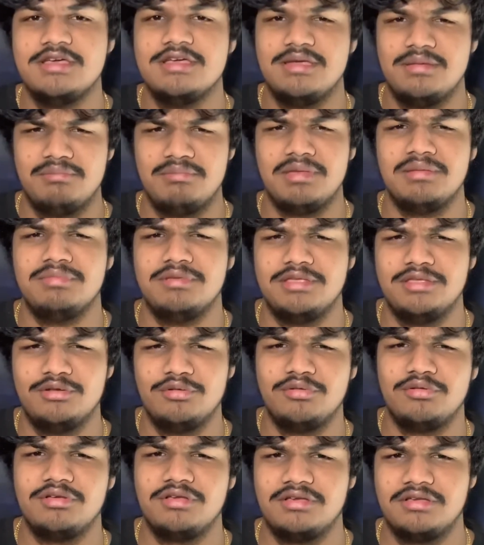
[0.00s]
maybe, you
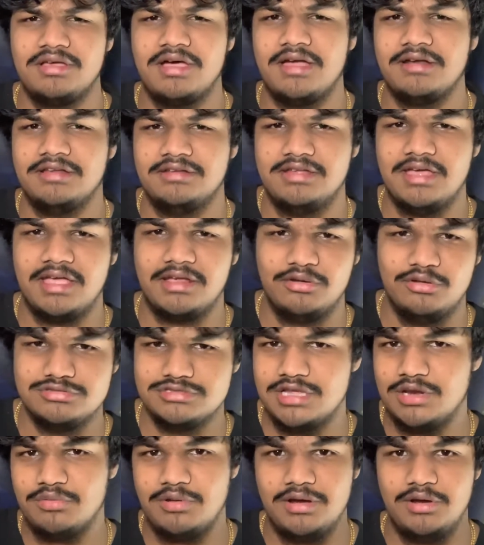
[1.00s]
know, kind of diagnose
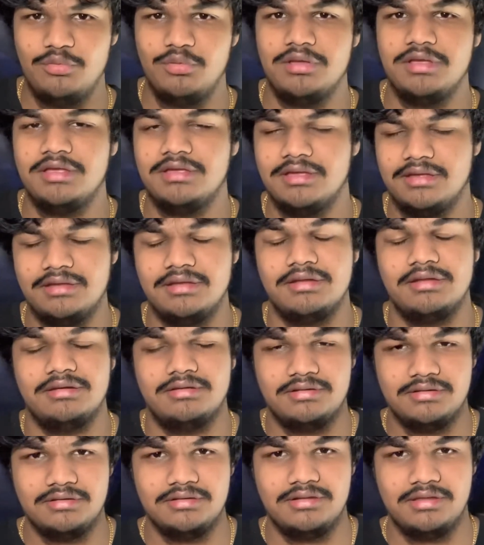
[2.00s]
that right away and
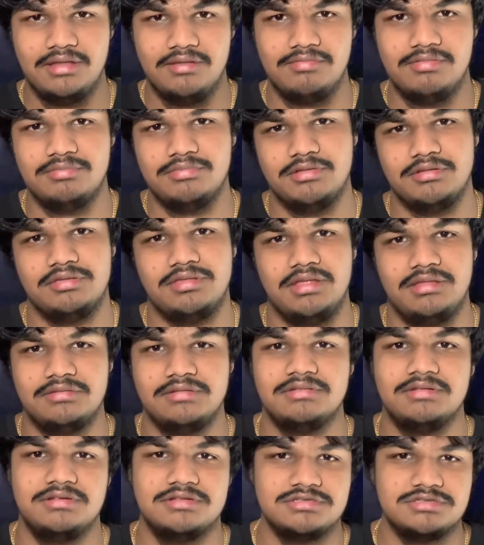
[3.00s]
give them the thing that
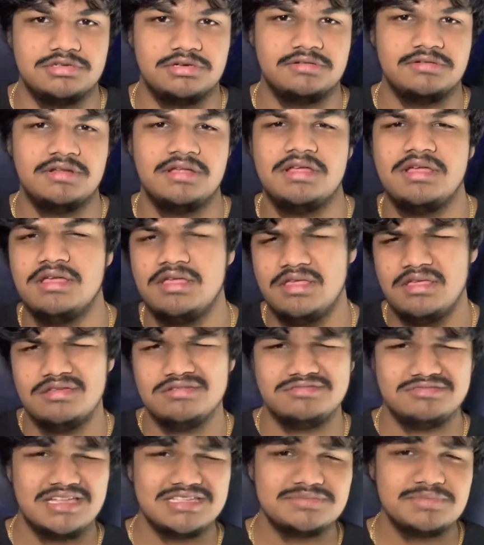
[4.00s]
they deserve.
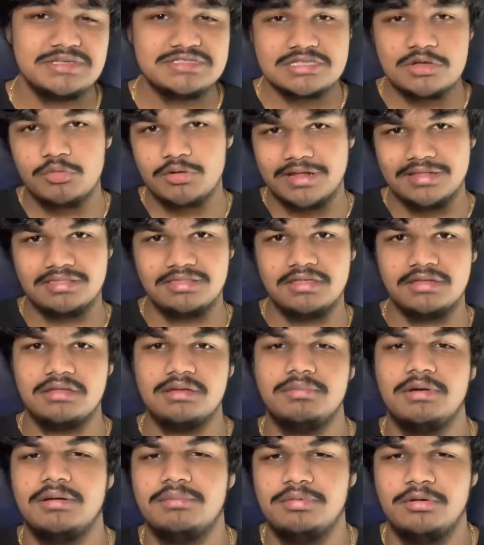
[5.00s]
So that's basically what I think
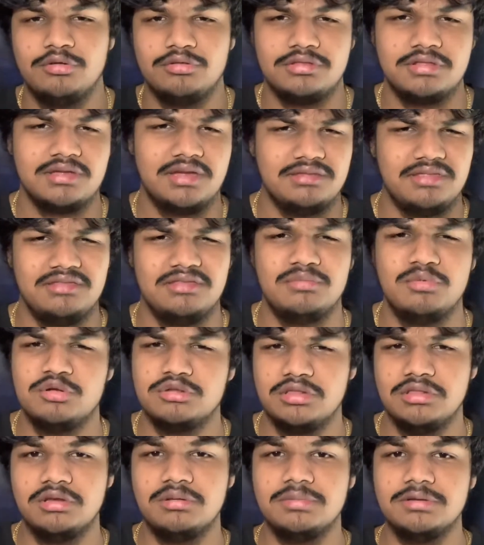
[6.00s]
about both. I think they're both
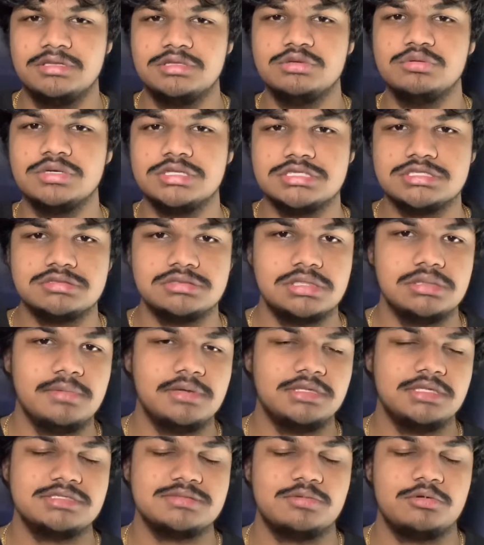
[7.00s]
a little bit too extreme at
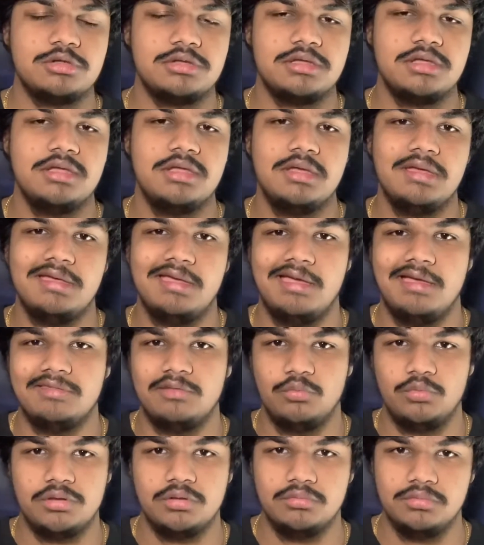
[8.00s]
this point, and then
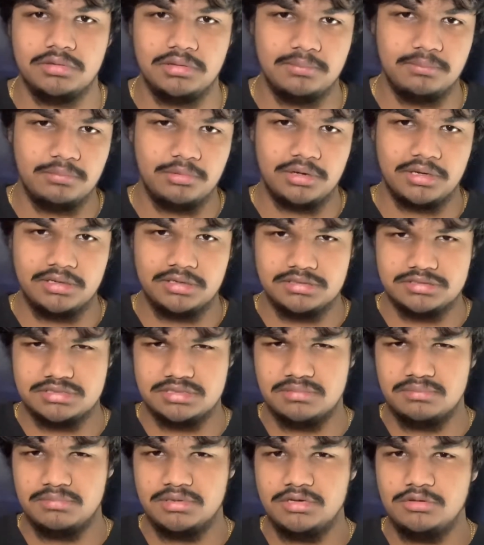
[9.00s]
we can really bring it into the
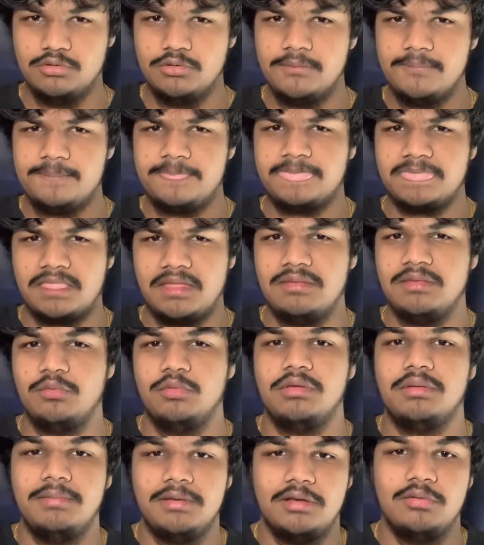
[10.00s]
middle, and then we
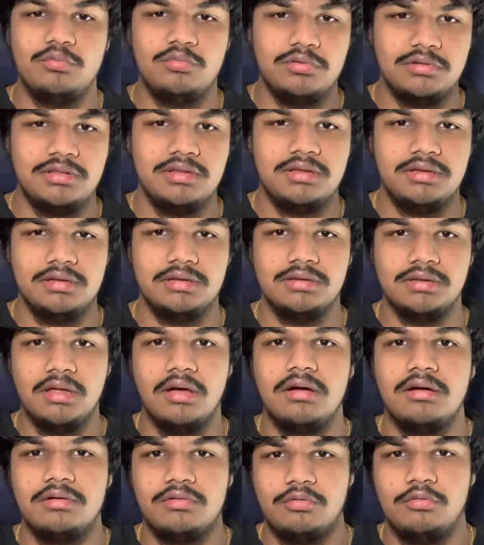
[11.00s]
can make a really good
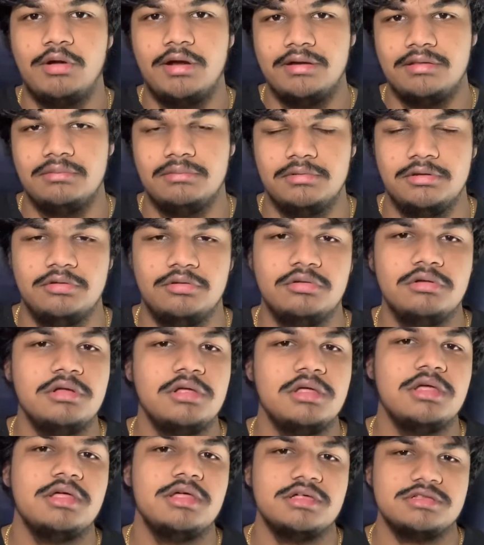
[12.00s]
law right in the middle.
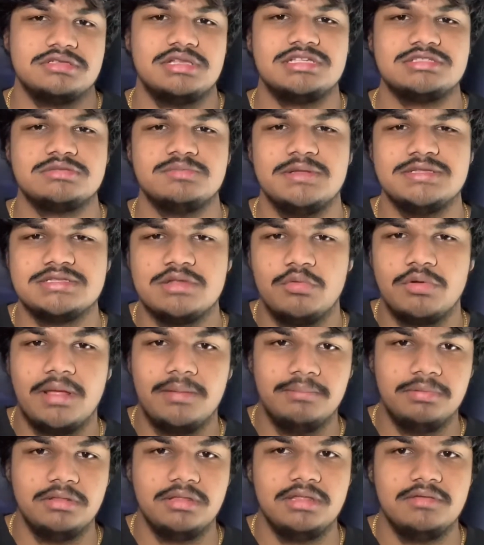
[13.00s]
So that's basically what I
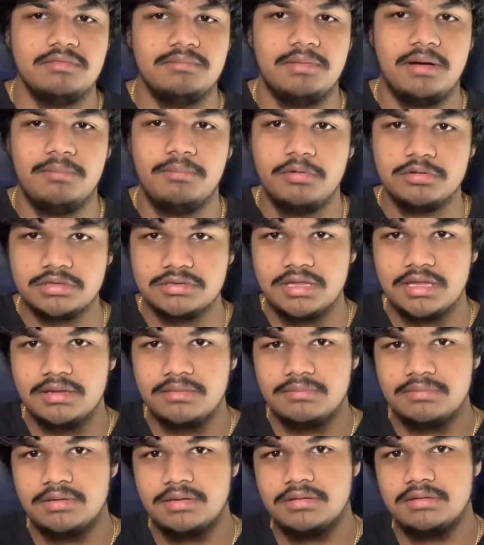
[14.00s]
believe about both of that.
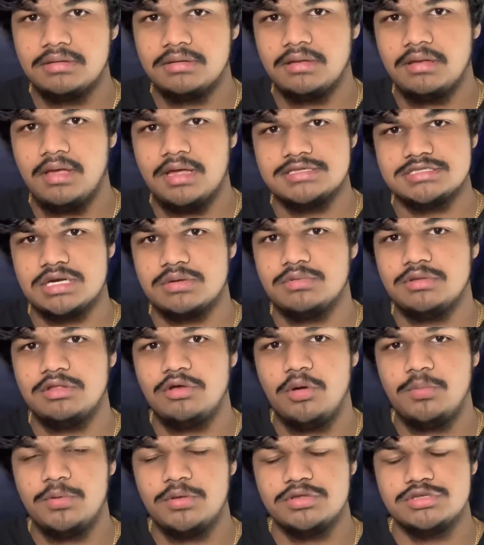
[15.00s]
Guys, I really
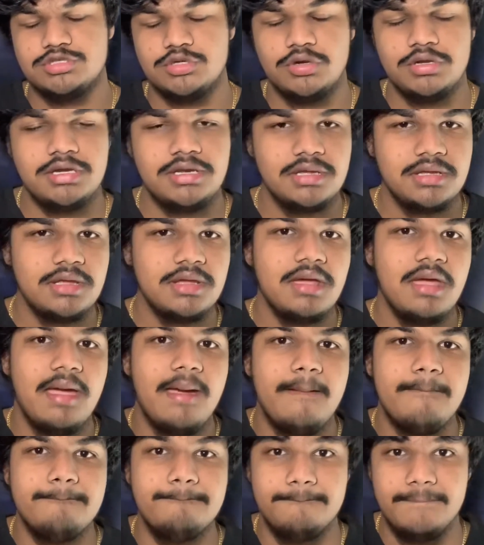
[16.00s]
hope you enjoyed.
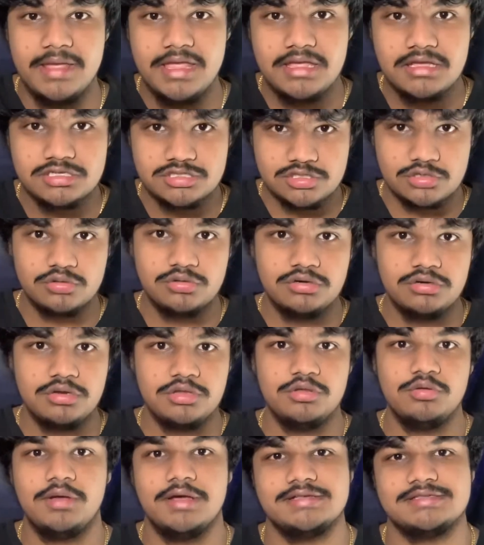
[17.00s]
Make sure
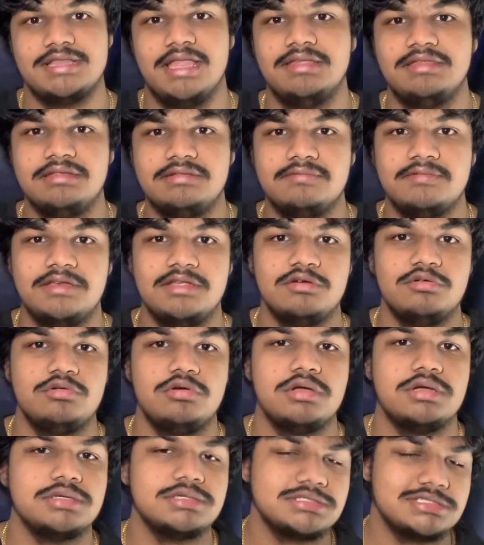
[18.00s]
you guys like this video,
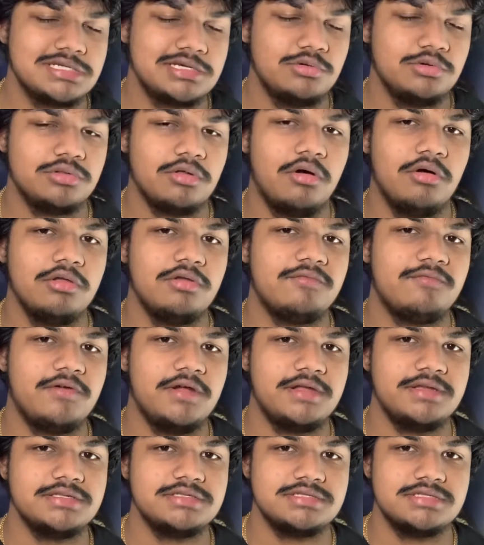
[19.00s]
share with all your
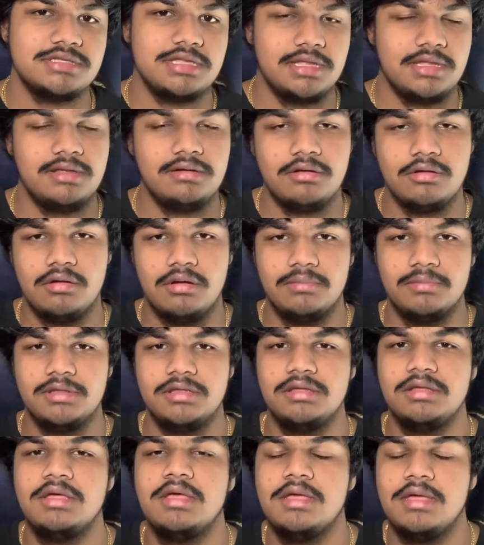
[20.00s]
friends, and comment.
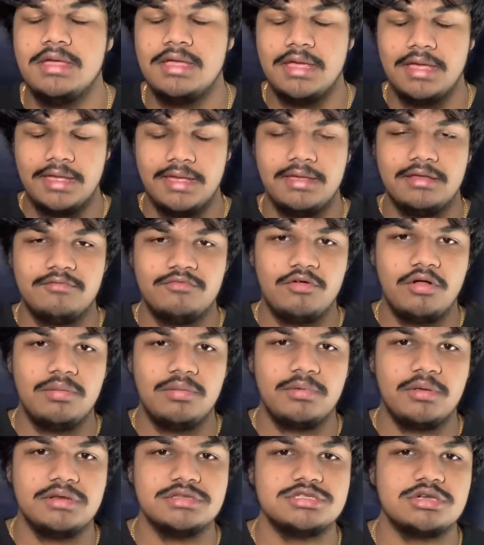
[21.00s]
And follow me
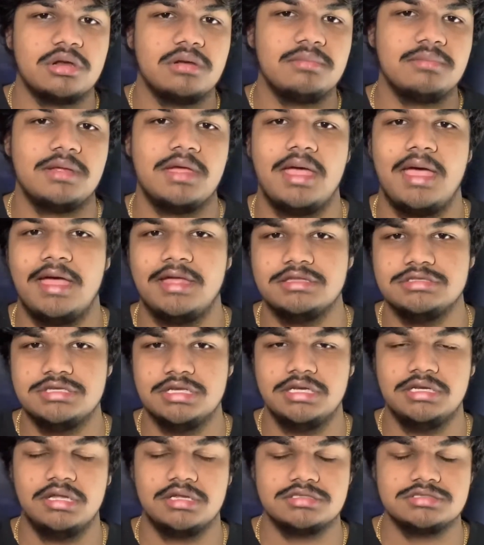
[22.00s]
on Instagram at
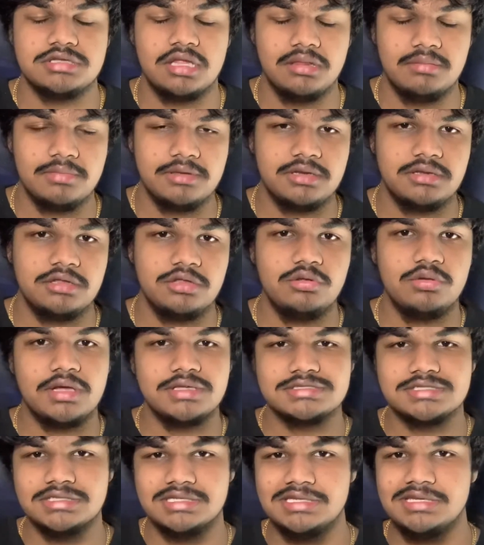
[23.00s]
jedi.solomon. You guys
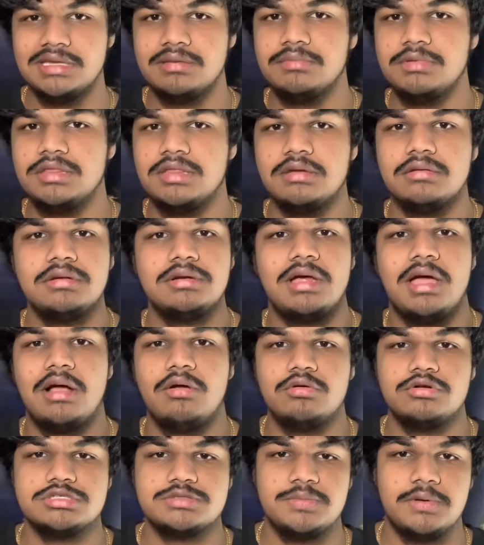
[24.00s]
can DM me there. I will
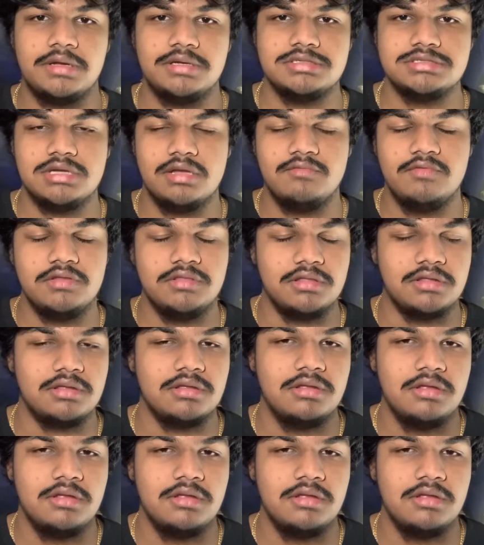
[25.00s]
respond to everything.